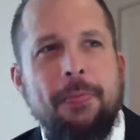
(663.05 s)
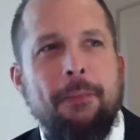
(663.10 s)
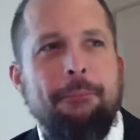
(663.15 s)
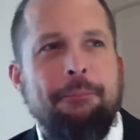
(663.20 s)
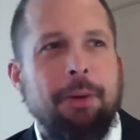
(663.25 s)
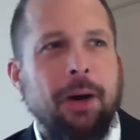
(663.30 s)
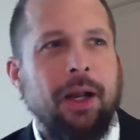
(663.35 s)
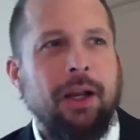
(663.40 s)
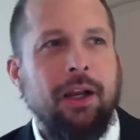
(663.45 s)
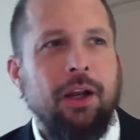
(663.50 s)

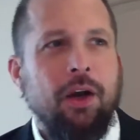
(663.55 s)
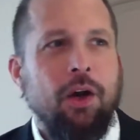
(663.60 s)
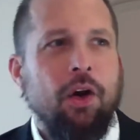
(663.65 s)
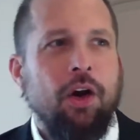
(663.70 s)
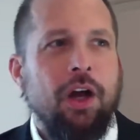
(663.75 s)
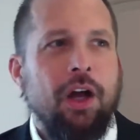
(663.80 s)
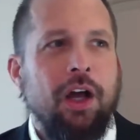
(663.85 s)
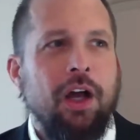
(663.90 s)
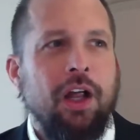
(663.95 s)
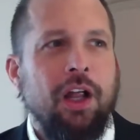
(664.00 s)
But
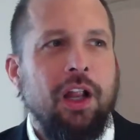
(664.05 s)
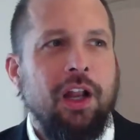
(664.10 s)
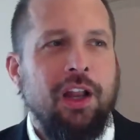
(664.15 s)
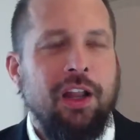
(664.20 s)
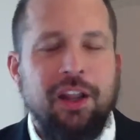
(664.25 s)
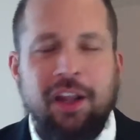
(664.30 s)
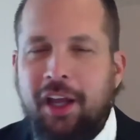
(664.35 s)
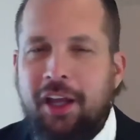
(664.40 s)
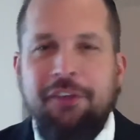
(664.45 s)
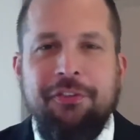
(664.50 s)

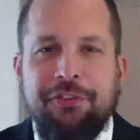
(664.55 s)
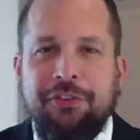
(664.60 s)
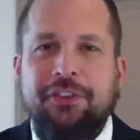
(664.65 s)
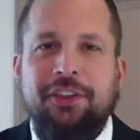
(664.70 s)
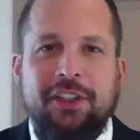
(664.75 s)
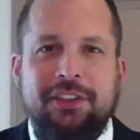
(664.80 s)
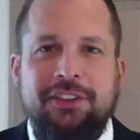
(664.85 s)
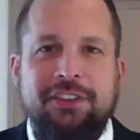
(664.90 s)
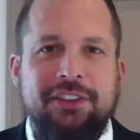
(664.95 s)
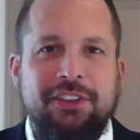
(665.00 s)
life
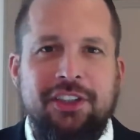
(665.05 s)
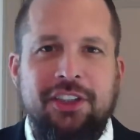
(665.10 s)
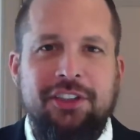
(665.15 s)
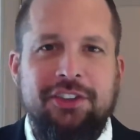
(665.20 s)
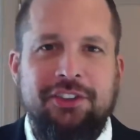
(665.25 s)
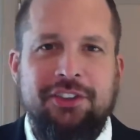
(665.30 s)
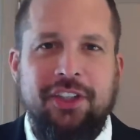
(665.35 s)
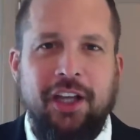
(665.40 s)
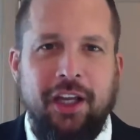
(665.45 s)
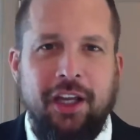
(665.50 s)
doesn't
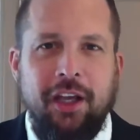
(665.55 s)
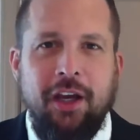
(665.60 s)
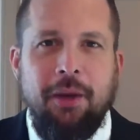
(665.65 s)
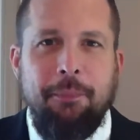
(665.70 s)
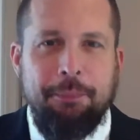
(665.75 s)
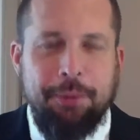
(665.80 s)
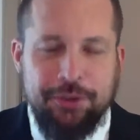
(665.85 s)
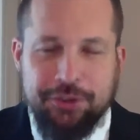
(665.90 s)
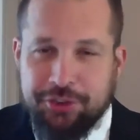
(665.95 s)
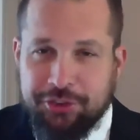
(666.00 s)
just like
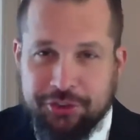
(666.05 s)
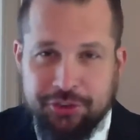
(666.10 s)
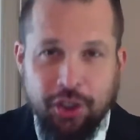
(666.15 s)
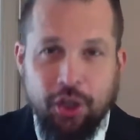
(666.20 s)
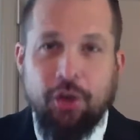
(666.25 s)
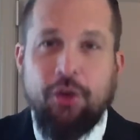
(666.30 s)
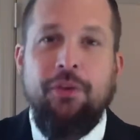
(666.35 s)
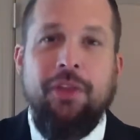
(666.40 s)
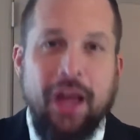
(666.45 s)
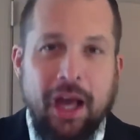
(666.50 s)

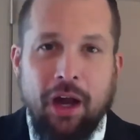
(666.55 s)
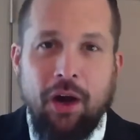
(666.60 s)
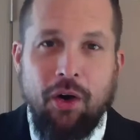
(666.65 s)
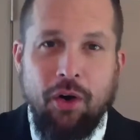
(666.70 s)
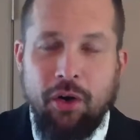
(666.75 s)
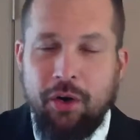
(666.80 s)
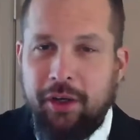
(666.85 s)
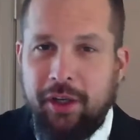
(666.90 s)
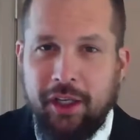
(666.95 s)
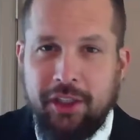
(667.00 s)
bestow that
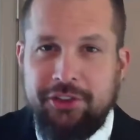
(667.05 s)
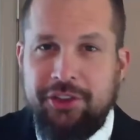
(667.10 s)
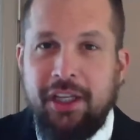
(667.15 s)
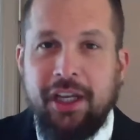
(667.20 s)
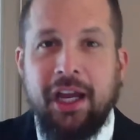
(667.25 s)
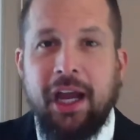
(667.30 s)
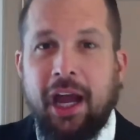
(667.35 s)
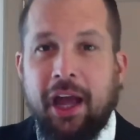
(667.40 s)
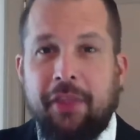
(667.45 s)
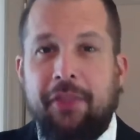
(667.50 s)
on us
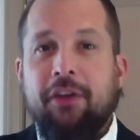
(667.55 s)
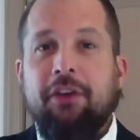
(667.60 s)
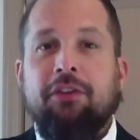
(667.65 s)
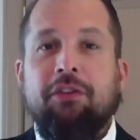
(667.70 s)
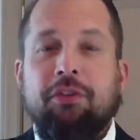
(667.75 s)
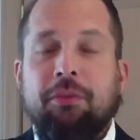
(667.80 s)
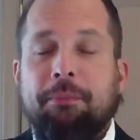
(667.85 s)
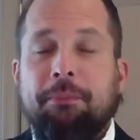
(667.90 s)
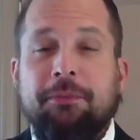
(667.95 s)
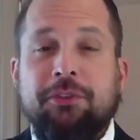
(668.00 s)
and the
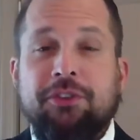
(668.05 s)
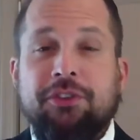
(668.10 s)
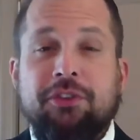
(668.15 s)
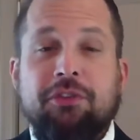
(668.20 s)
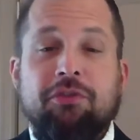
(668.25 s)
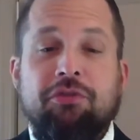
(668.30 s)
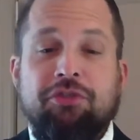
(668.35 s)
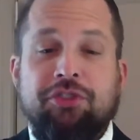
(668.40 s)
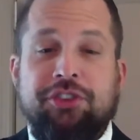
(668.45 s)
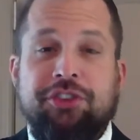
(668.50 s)

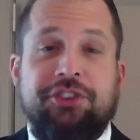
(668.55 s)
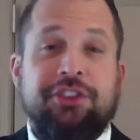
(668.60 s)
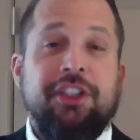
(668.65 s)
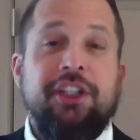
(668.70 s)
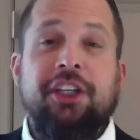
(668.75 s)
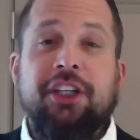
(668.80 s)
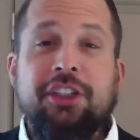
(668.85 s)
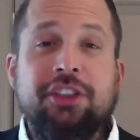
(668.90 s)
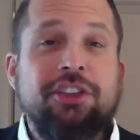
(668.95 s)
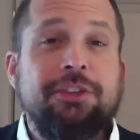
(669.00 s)

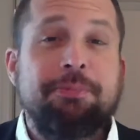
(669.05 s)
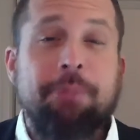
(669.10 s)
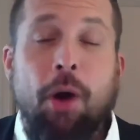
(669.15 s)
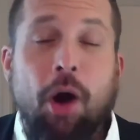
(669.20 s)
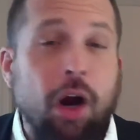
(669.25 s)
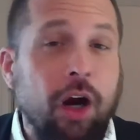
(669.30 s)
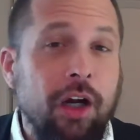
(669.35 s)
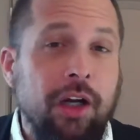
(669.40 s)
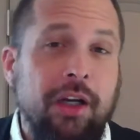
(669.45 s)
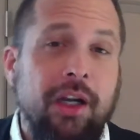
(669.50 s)
seas
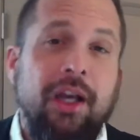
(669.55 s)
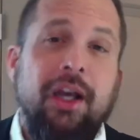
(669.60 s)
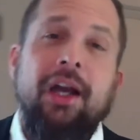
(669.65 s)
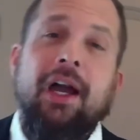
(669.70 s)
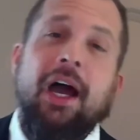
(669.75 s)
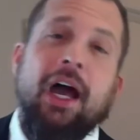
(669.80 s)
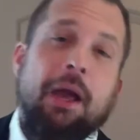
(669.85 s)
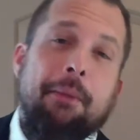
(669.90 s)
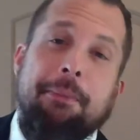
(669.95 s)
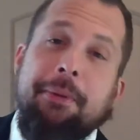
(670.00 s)
part
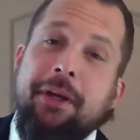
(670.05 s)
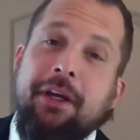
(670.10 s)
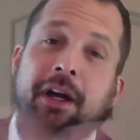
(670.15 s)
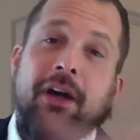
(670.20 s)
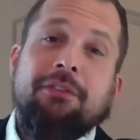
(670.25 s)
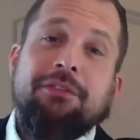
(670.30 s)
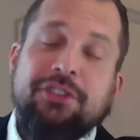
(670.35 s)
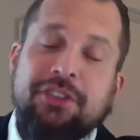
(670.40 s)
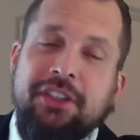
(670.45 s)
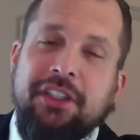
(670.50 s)
and it
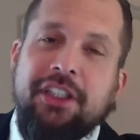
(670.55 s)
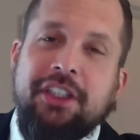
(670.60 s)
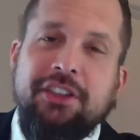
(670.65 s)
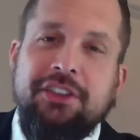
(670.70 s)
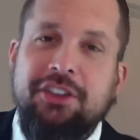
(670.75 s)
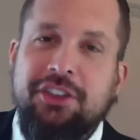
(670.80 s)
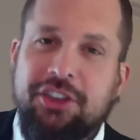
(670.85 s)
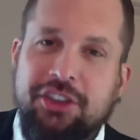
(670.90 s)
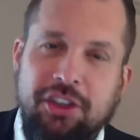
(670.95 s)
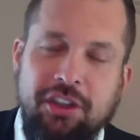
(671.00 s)
becomes an
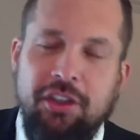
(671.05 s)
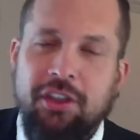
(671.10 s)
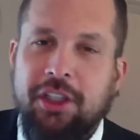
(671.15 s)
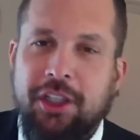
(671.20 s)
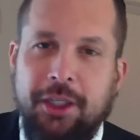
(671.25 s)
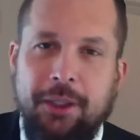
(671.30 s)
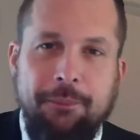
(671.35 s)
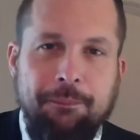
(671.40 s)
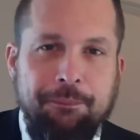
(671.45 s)
easy journey.